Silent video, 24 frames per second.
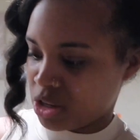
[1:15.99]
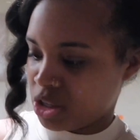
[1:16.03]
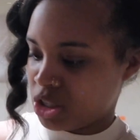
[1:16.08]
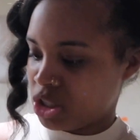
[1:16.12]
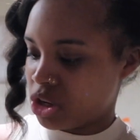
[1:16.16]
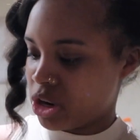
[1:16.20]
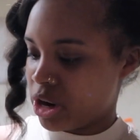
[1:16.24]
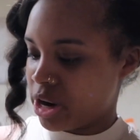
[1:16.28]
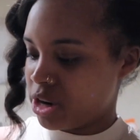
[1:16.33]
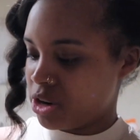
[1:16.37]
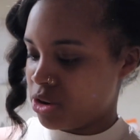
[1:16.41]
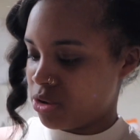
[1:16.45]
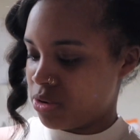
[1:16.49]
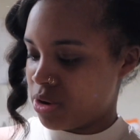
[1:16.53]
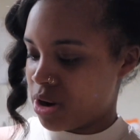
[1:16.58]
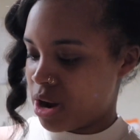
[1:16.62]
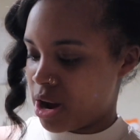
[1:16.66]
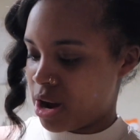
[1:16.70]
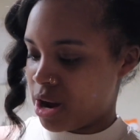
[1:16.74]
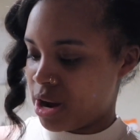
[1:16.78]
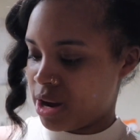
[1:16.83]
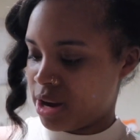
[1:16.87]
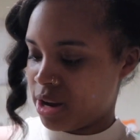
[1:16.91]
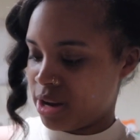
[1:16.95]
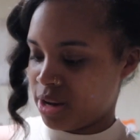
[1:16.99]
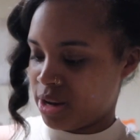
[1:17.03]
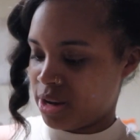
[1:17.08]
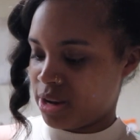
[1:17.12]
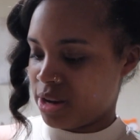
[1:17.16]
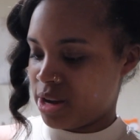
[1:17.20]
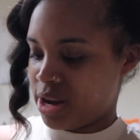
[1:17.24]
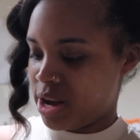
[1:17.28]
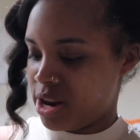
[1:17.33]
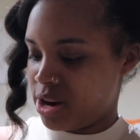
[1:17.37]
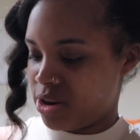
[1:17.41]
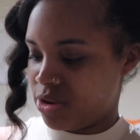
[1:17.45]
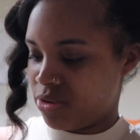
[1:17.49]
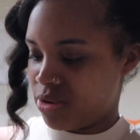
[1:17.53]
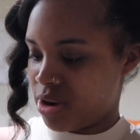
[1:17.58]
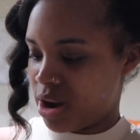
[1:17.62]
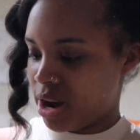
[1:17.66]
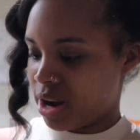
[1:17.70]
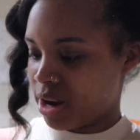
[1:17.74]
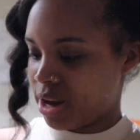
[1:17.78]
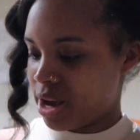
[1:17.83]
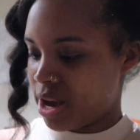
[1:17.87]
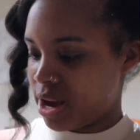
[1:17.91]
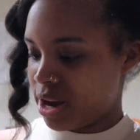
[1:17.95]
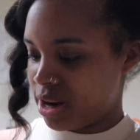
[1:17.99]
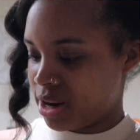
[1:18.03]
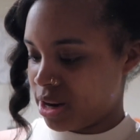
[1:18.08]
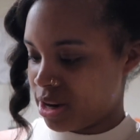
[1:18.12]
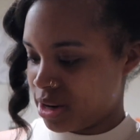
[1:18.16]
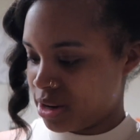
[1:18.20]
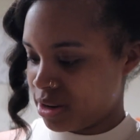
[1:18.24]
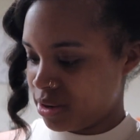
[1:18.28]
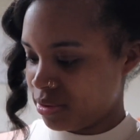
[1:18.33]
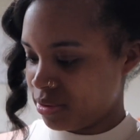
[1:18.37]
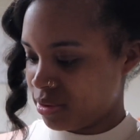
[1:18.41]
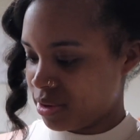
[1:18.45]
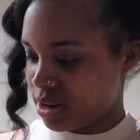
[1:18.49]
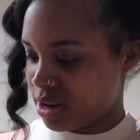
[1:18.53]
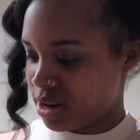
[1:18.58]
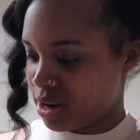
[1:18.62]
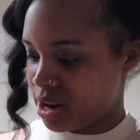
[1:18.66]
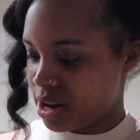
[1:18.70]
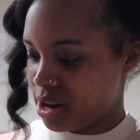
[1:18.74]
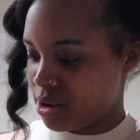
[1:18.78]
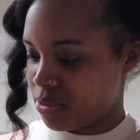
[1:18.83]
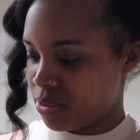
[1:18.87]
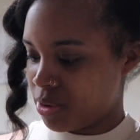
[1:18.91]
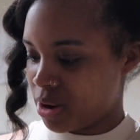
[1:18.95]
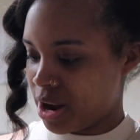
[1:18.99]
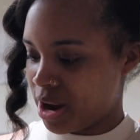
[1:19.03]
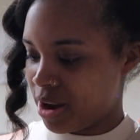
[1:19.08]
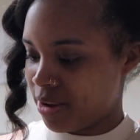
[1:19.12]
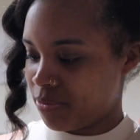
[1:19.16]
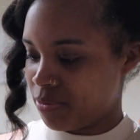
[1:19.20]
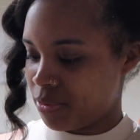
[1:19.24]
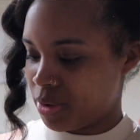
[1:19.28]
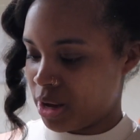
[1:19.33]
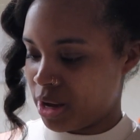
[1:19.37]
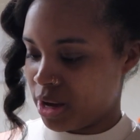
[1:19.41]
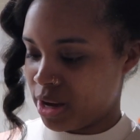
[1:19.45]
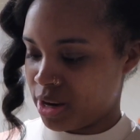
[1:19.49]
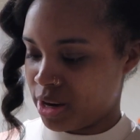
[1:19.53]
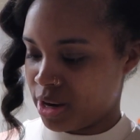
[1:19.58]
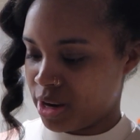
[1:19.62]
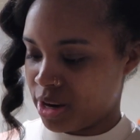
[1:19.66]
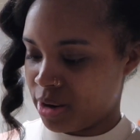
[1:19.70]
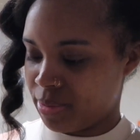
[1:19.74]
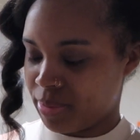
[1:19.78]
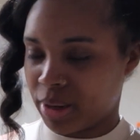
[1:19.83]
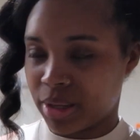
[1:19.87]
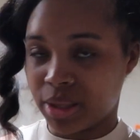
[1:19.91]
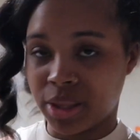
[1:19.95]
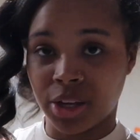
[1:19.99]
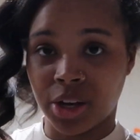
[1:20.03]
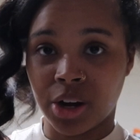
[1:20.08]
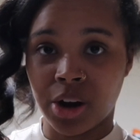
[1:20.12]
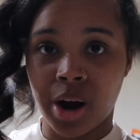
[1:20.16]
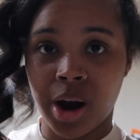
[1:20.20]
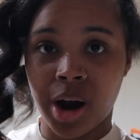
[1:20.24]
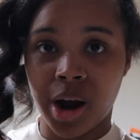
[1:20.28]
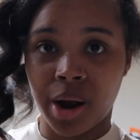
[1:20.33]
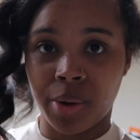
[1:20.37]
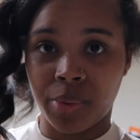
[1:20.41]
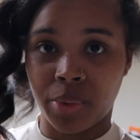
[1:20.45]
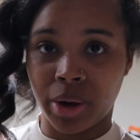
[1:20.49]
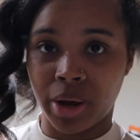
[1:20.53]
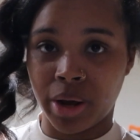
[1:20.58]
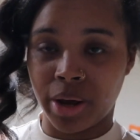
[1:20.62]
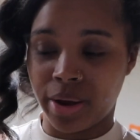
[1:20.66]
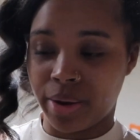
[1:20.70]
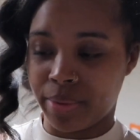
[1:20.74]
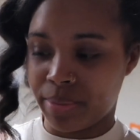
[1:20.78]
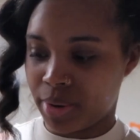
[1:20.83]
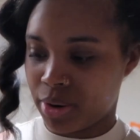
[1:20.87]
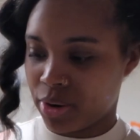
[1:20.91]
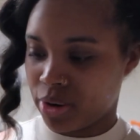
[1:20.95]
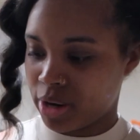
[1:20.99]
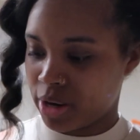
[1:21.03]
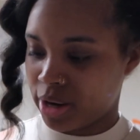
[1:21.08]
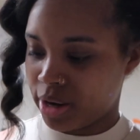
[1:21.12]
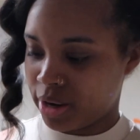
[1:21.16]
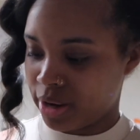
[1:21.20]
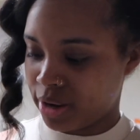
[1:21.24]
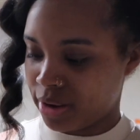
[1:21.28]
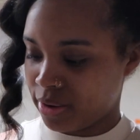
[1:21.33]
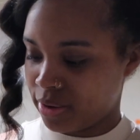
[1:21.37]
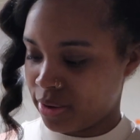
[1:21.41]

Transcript: Trey do not, he do not care and he will have me in here about to cry with him, okay?